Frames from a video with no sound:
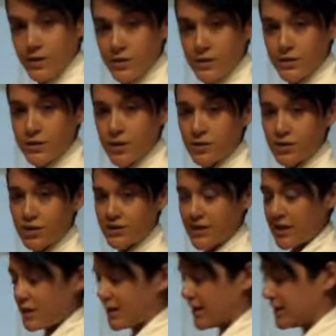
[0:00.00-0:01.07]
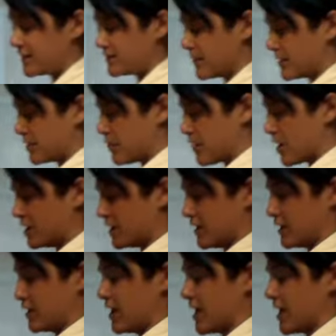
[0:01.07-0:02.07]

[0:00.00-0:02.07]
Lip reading: So she's got a nice middle part here,